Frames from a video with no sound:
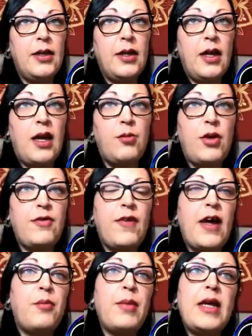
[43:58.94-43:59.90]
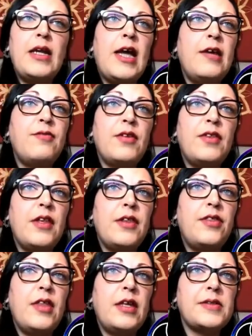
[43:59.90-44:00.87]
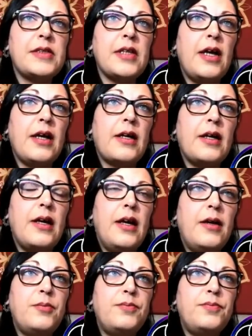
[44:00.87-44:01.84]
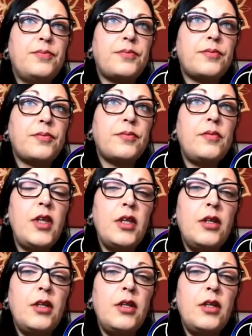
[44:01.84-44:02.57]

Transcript: I mean, even the things like, you know,